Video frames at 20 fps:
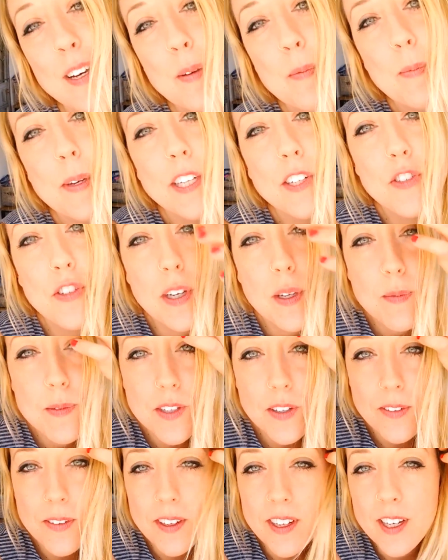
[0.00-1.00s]
Big dreams
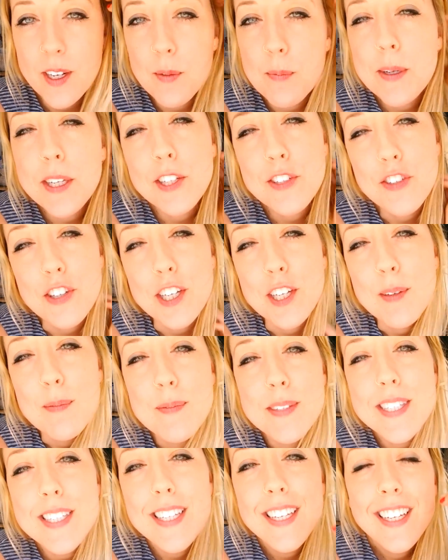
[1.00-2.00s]
over here, big
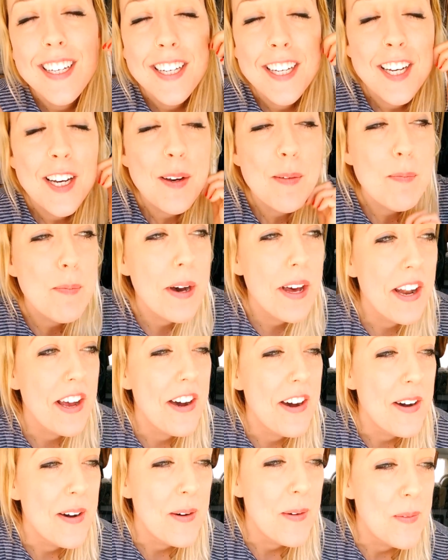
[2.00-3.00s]
dreams. But
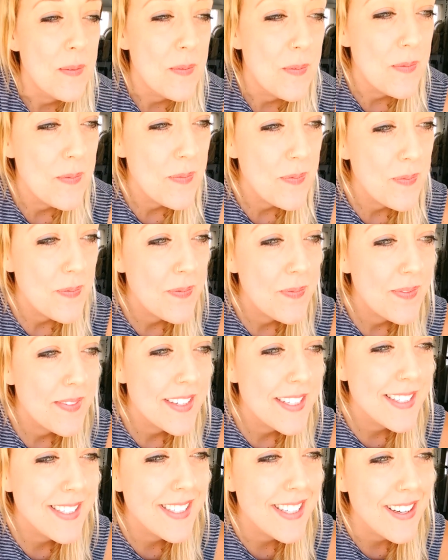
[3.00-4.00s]

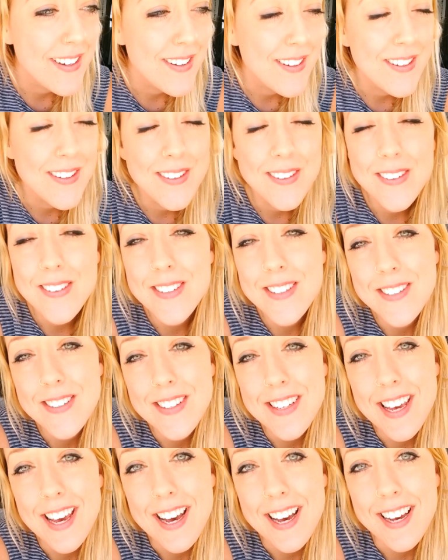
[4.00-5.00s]
so
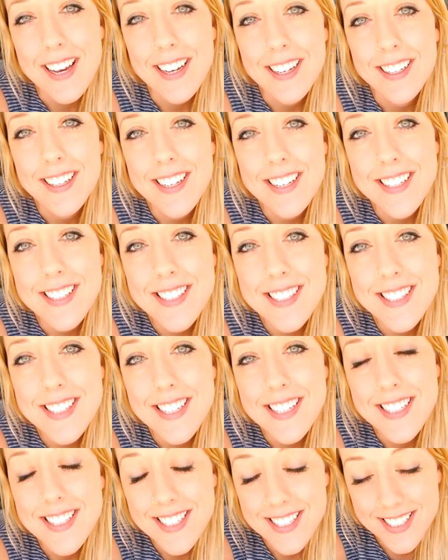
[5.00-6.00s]
yeah,
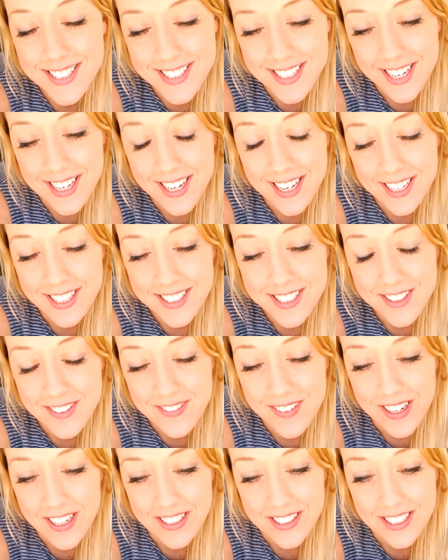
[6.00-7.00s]
it's exciting to
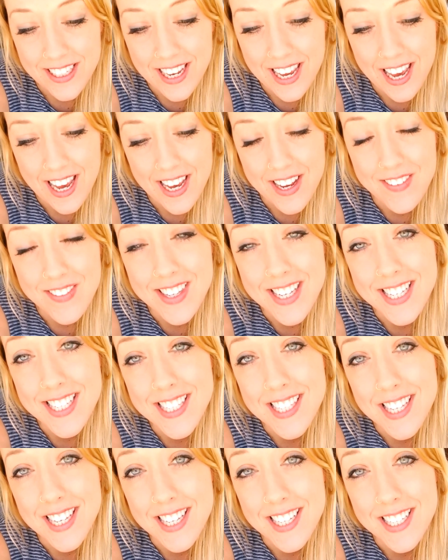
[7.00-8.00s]
finally have these
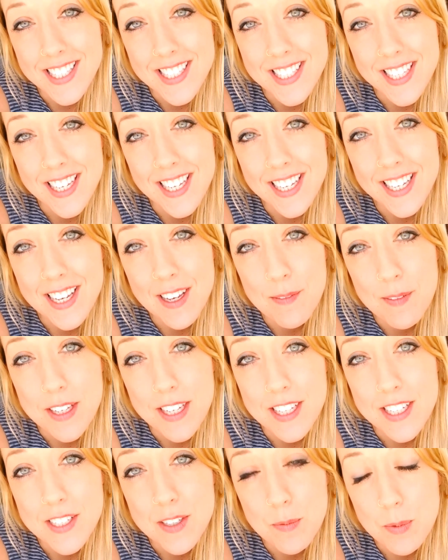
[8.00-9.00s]
things like coming
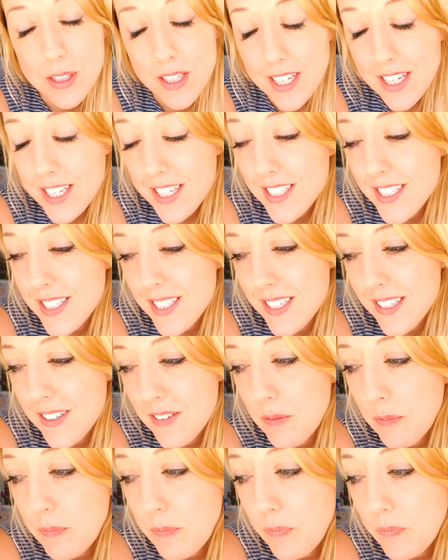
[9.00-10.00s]
into place,
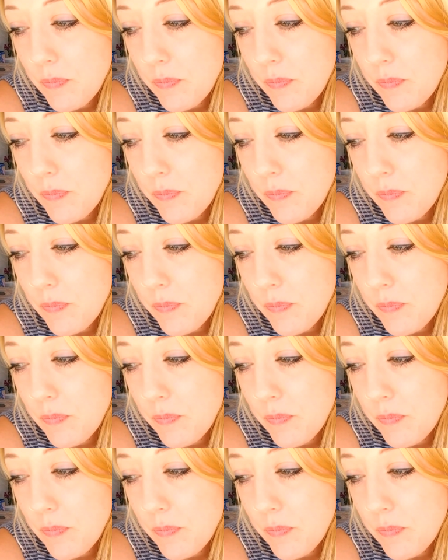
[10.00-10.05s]
and